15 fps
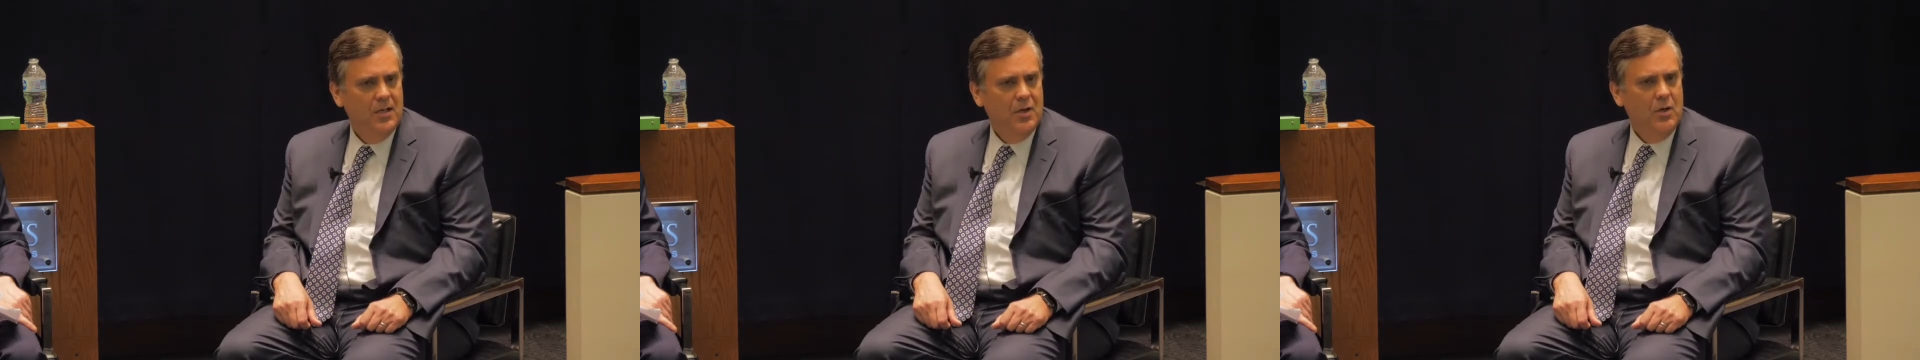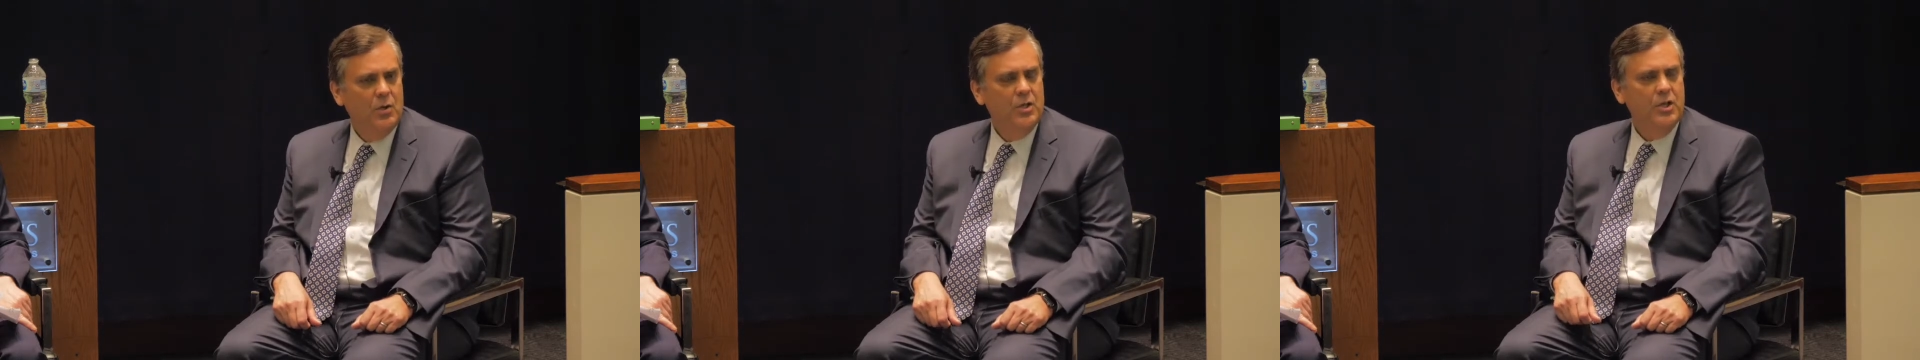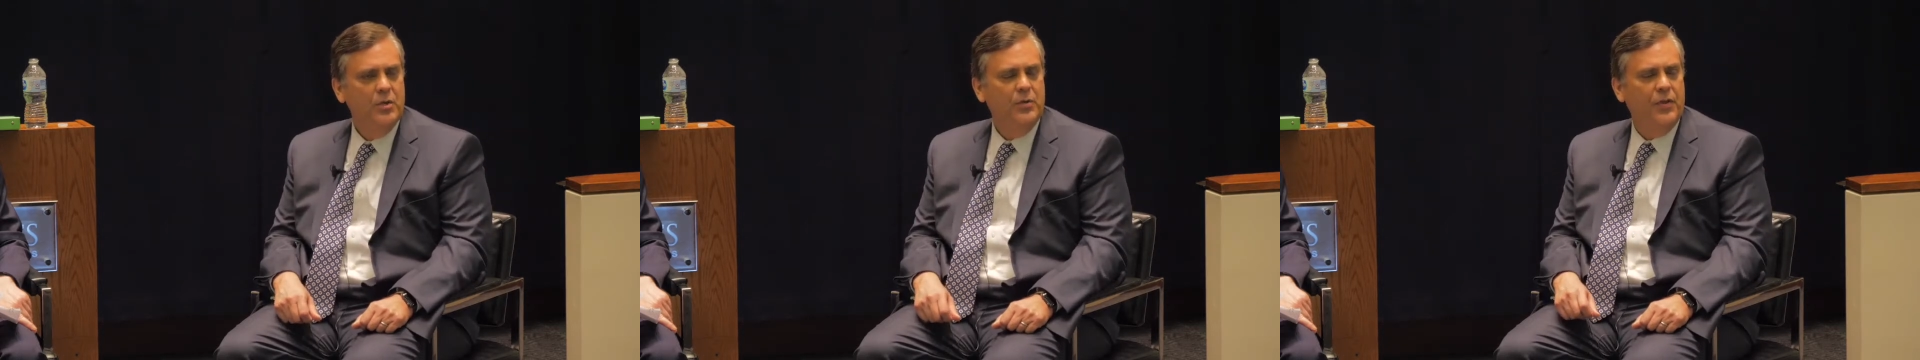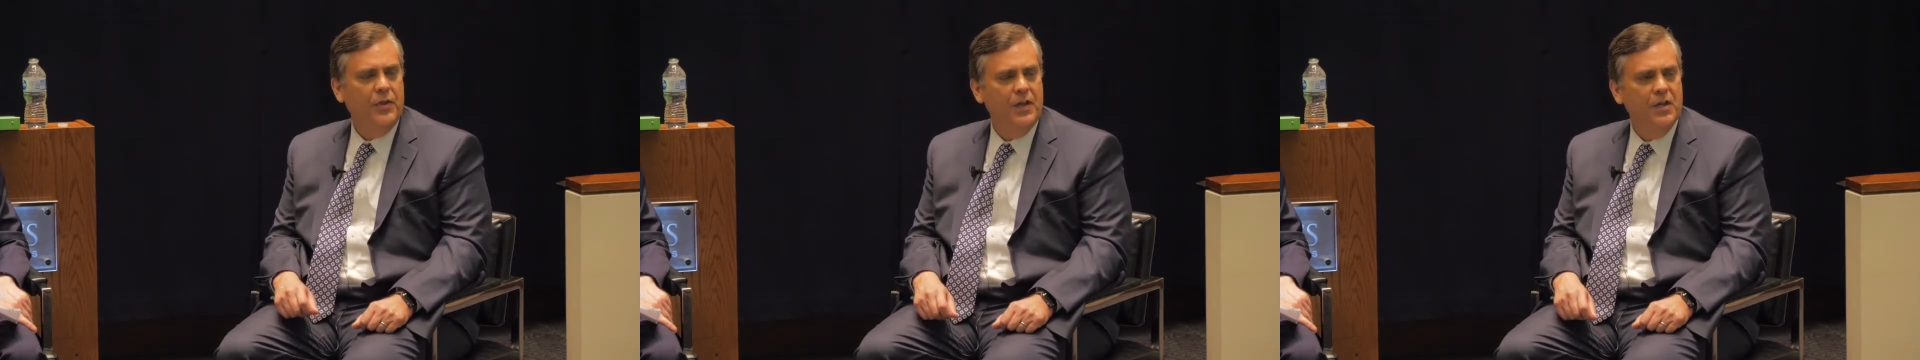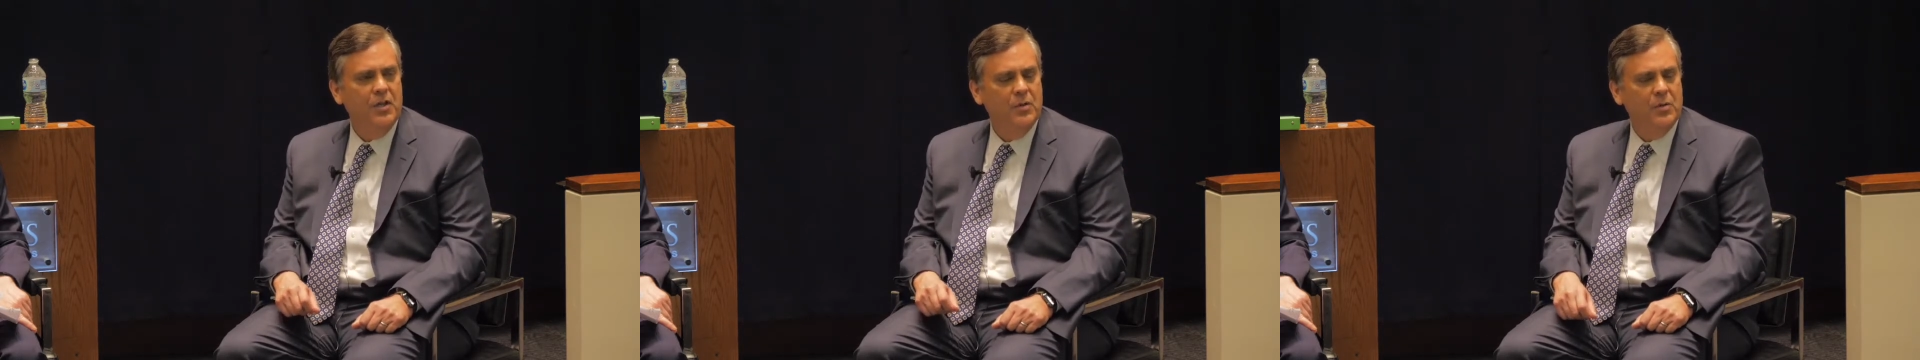Who do you
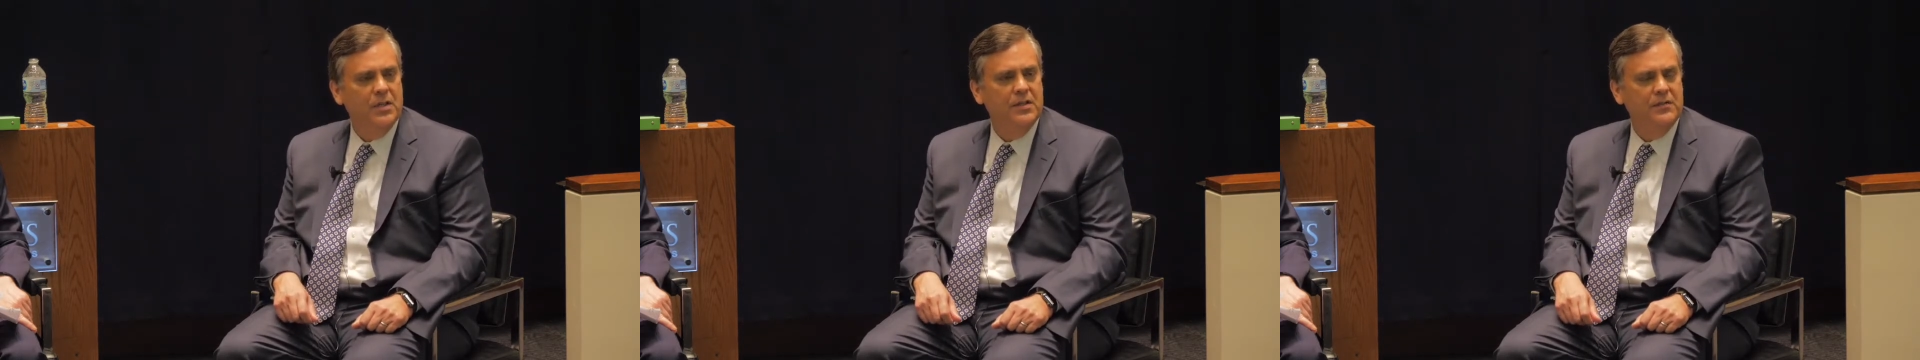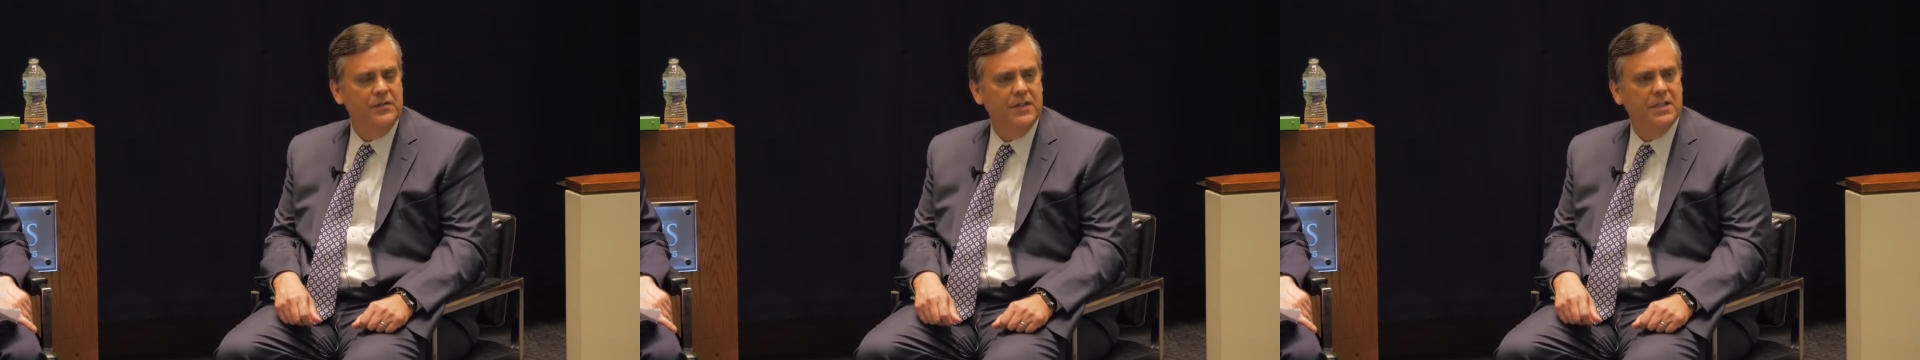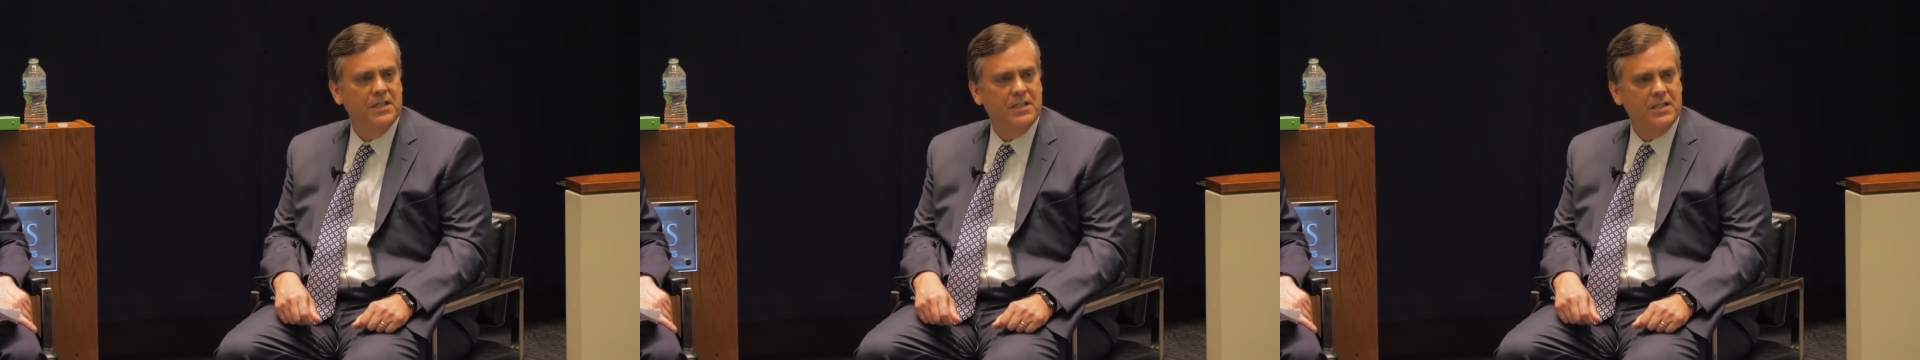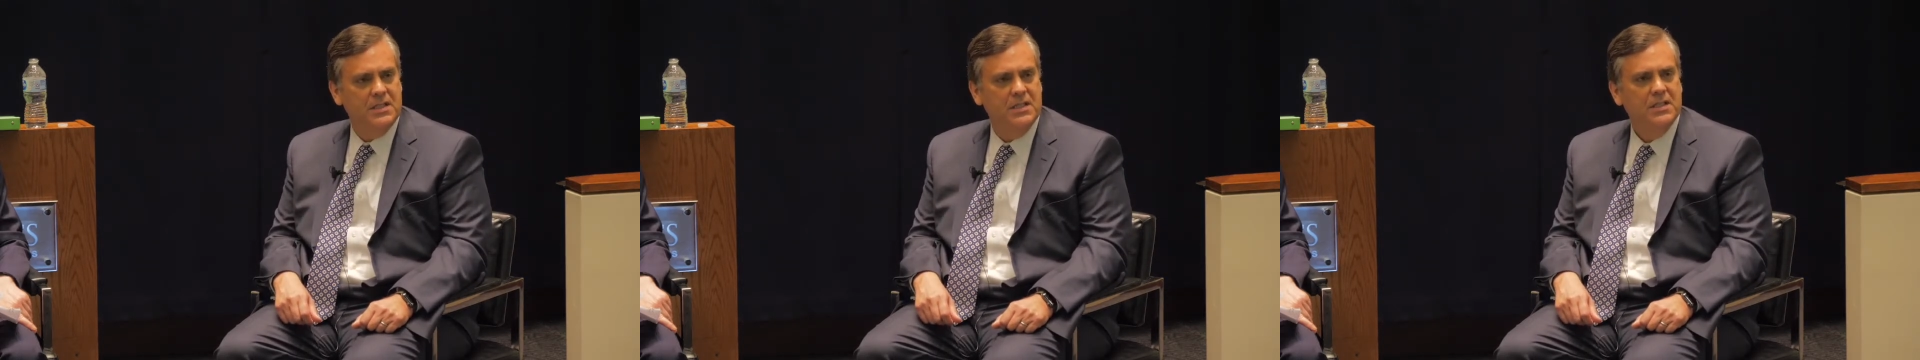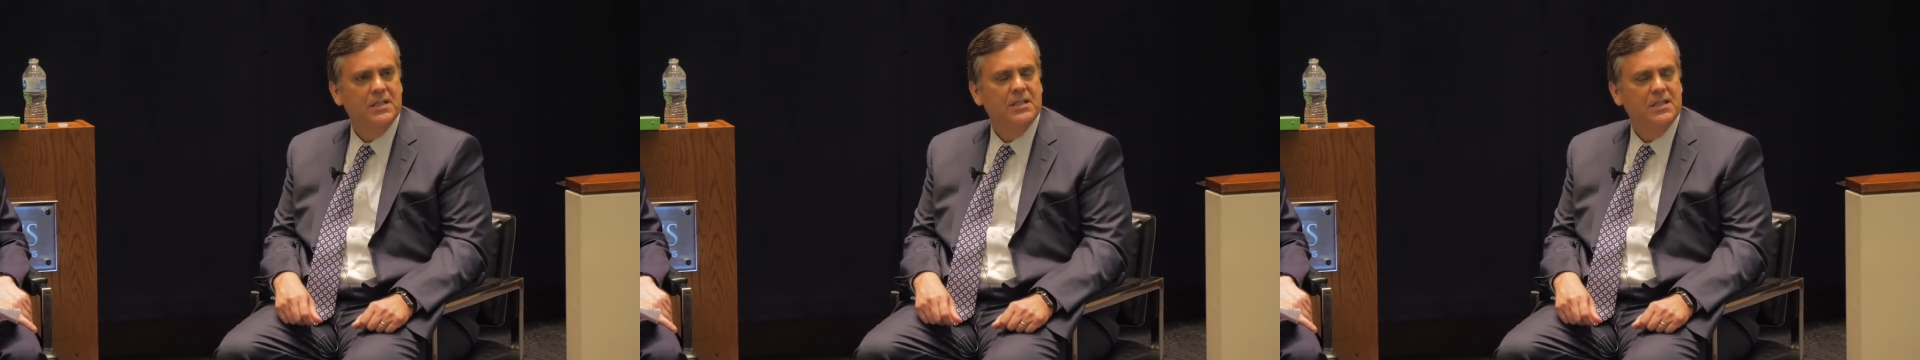think you convinced?